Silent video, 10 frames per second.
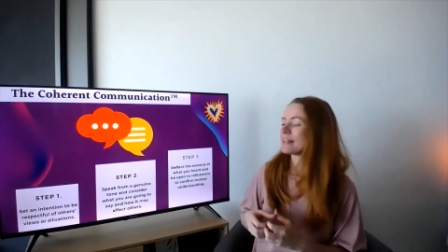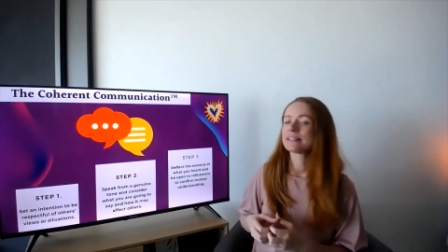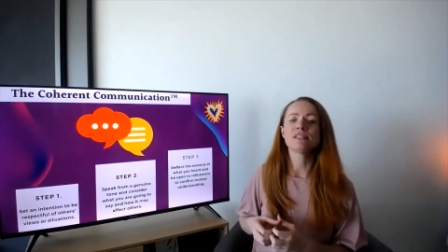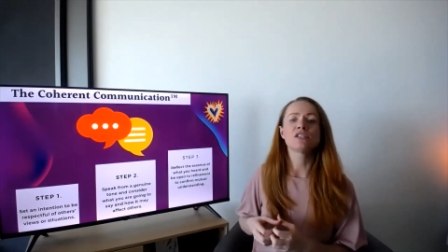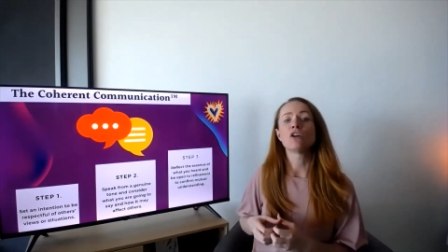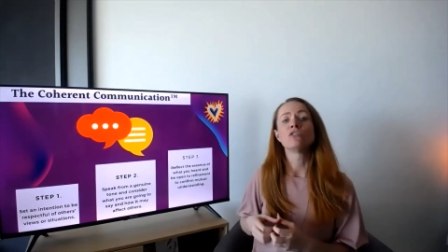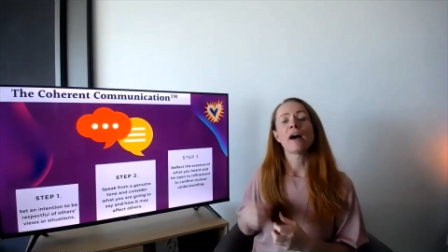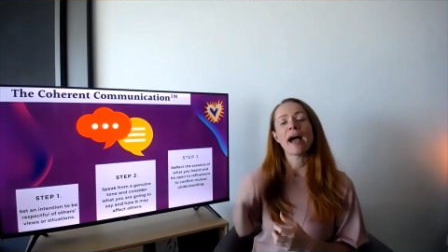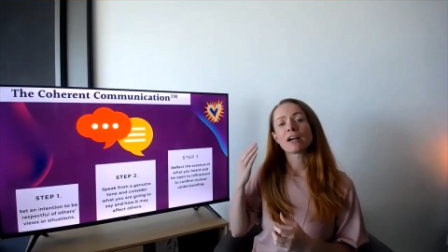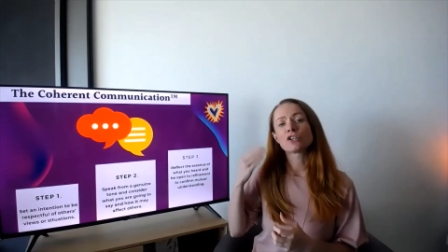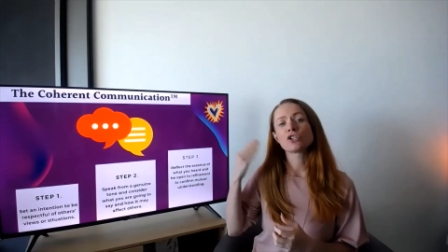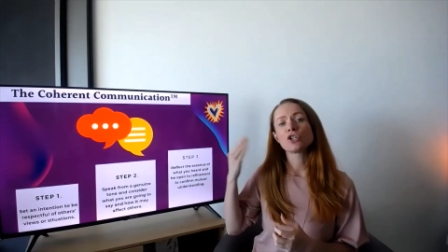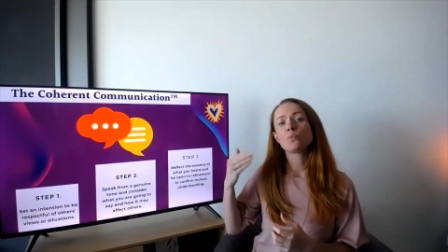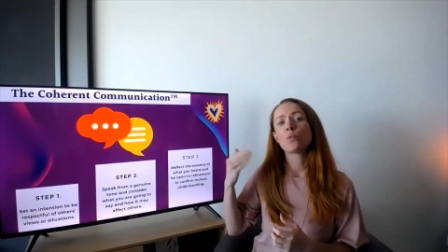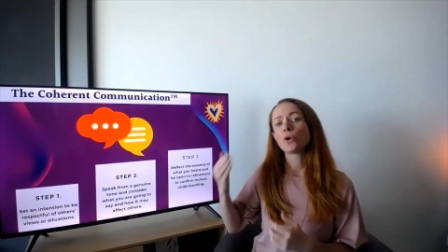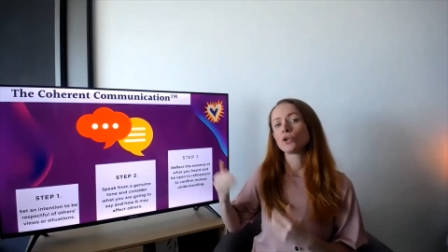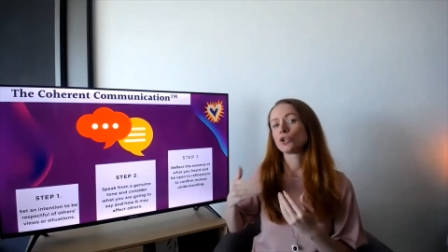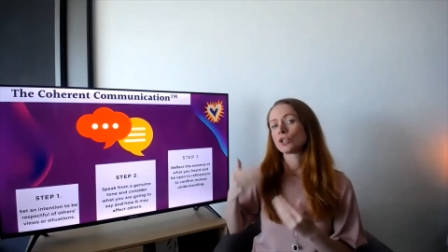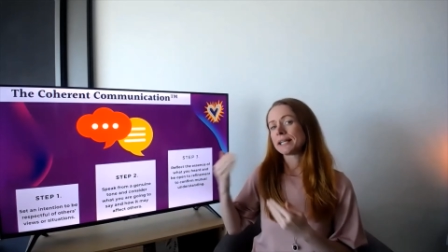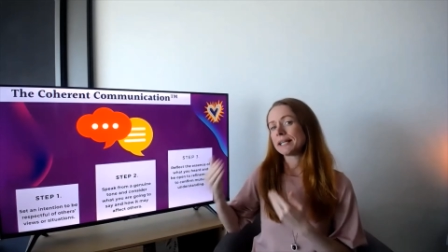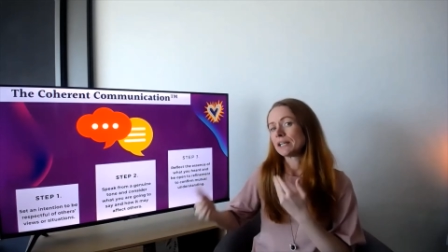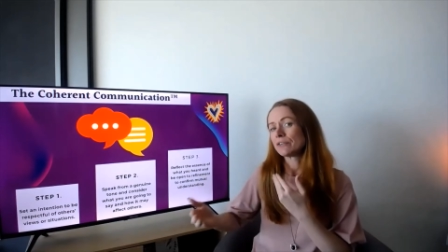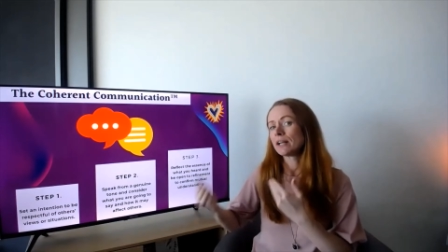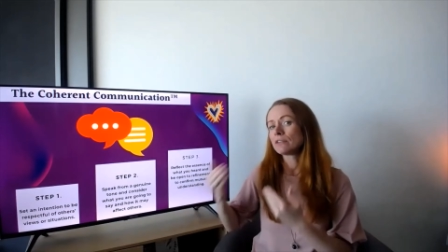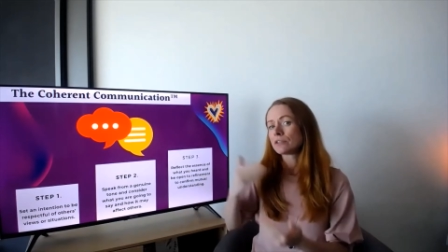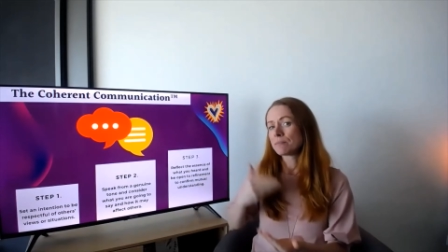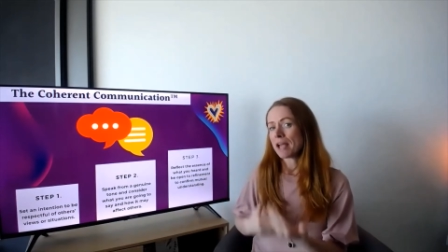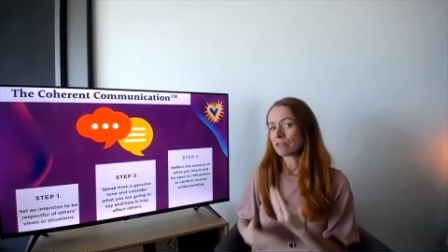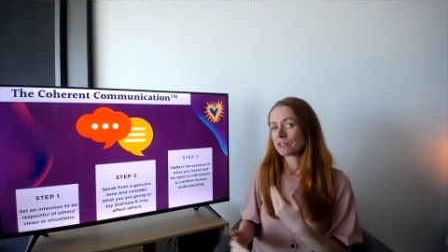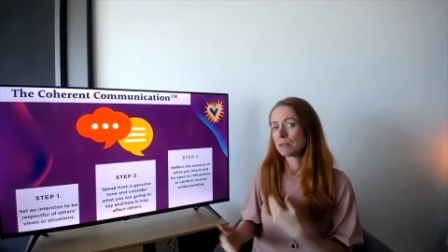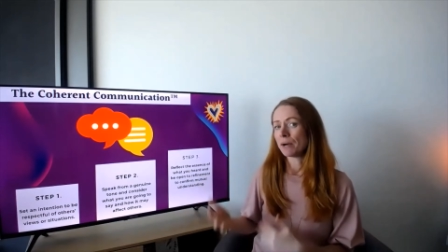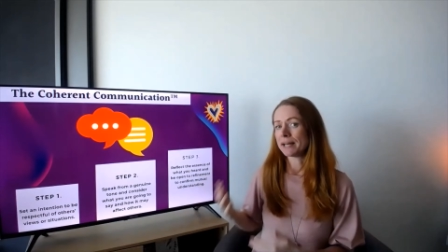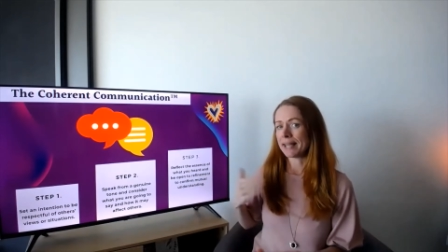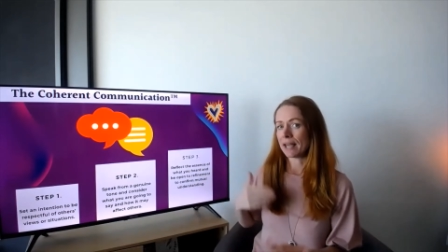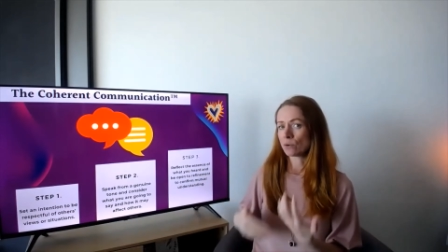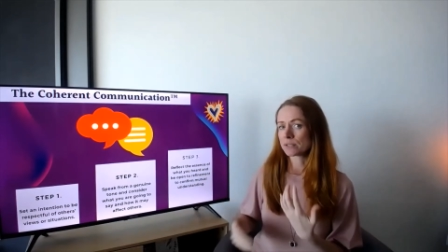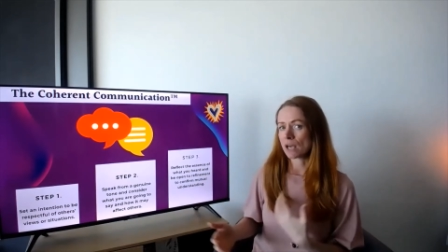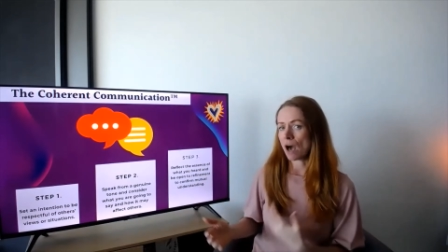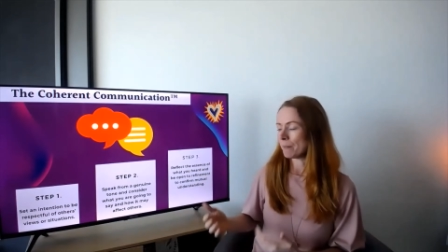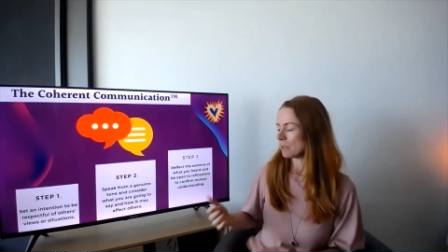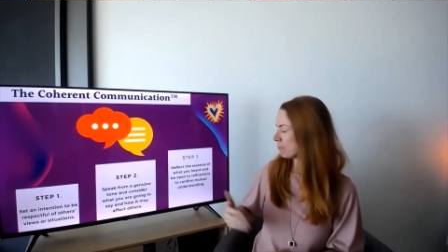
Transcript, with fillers: essence of actually what you're hearing from everybody else coming